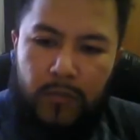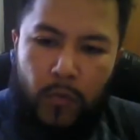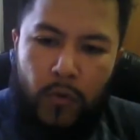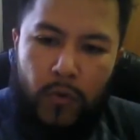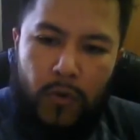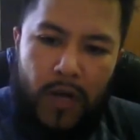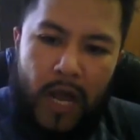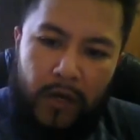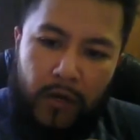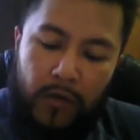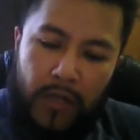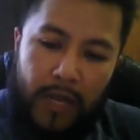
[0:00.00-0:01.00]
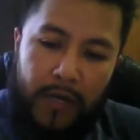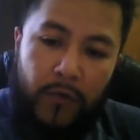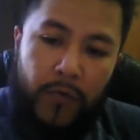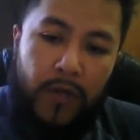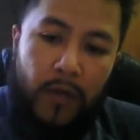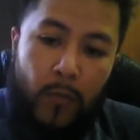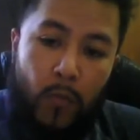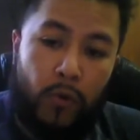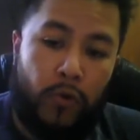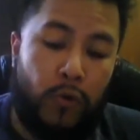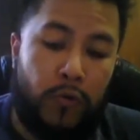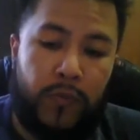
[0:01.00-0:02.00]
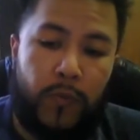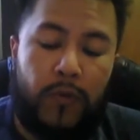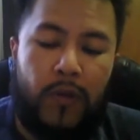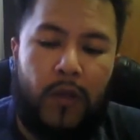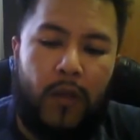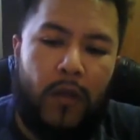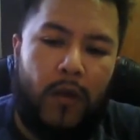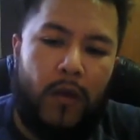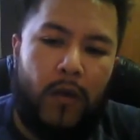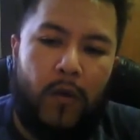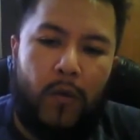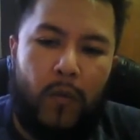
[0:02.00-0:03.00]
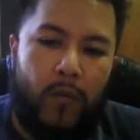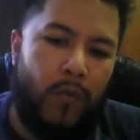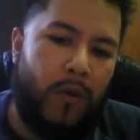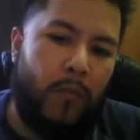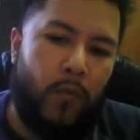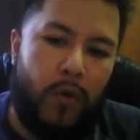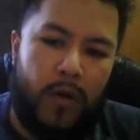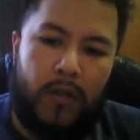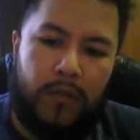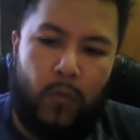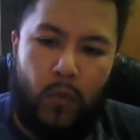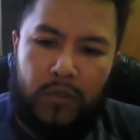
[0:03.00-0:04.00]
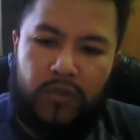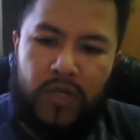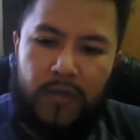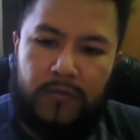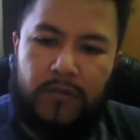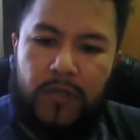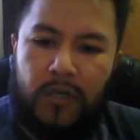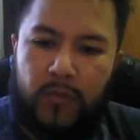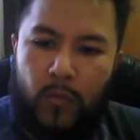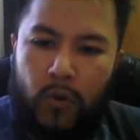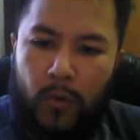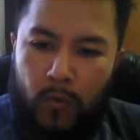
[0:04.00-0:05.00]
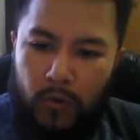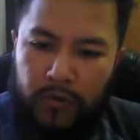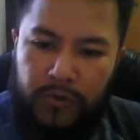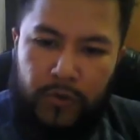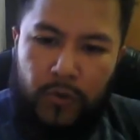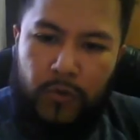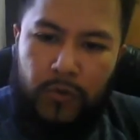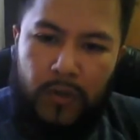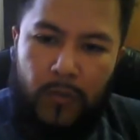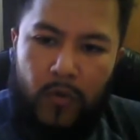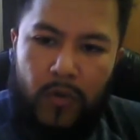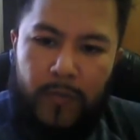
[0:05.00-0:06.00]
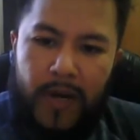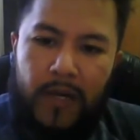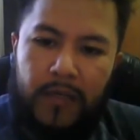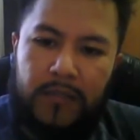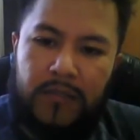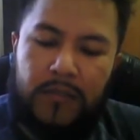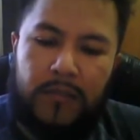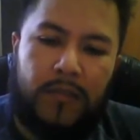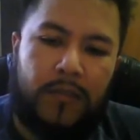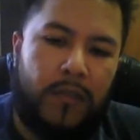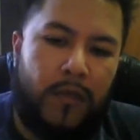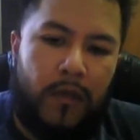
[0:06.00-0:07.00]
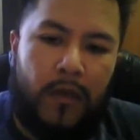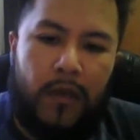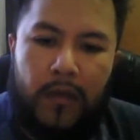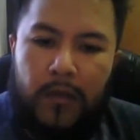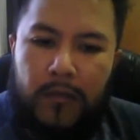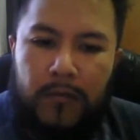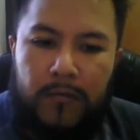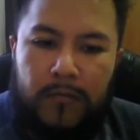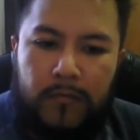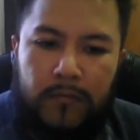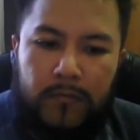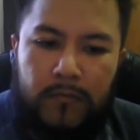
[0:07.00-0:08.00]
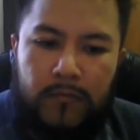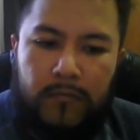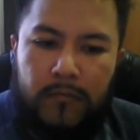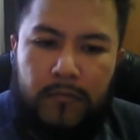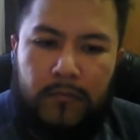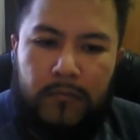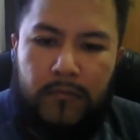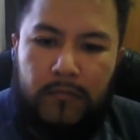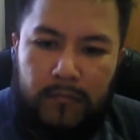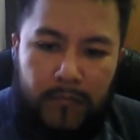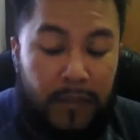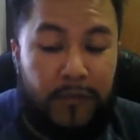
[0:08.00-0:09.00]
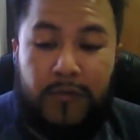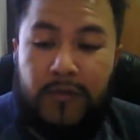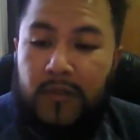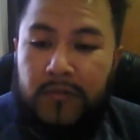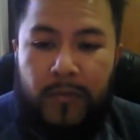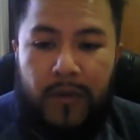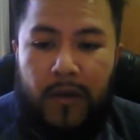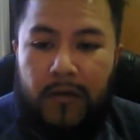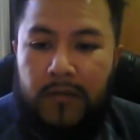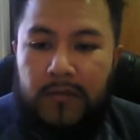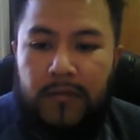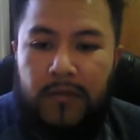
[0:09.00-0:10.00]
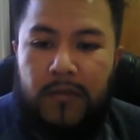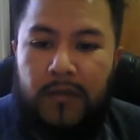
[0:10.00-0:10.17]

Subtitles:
more accurate, more useful, while the one tribes chart is more emotional and more biased, and make no sense, to be honest.